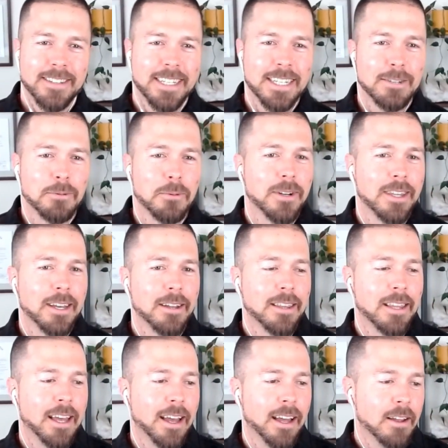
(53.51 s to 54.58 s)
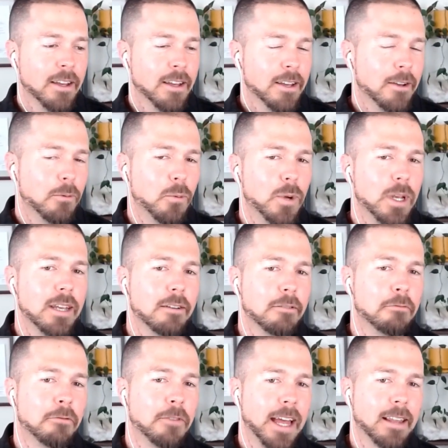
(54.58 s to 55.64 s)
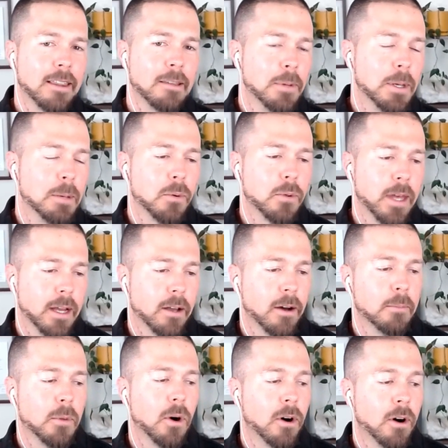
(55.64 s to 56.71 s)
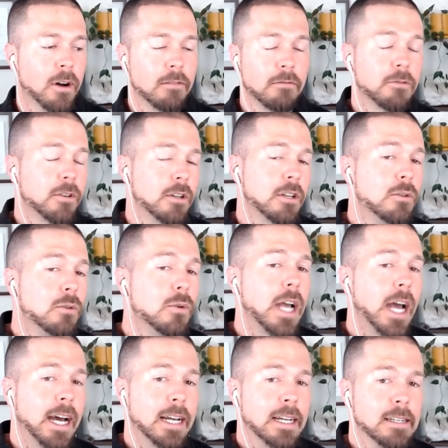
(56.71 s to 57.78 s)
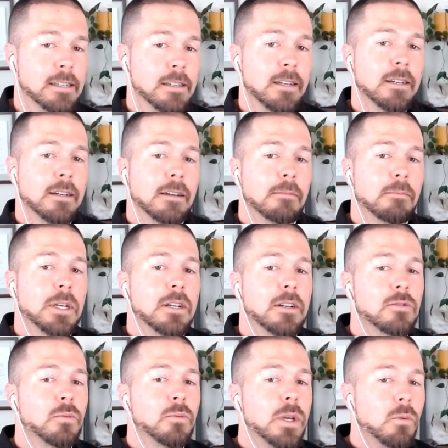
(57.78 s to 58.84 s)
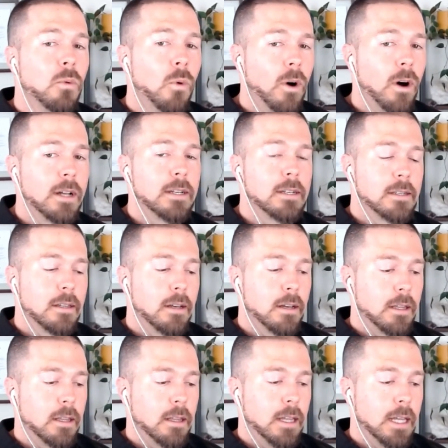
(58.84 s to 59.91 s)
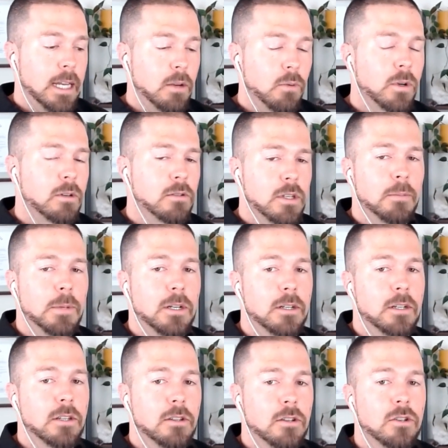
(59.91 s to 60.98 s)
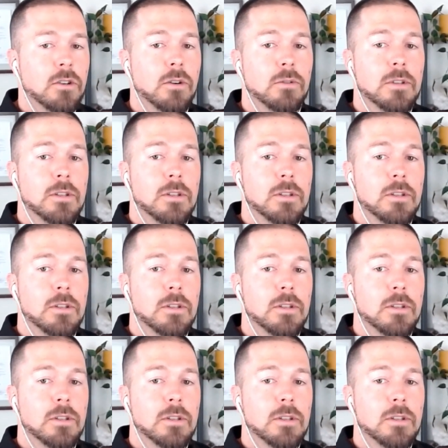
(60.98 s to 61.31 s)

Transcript: Each one that that we vet the people that come on for you guys because we want anyone who's coming onto the show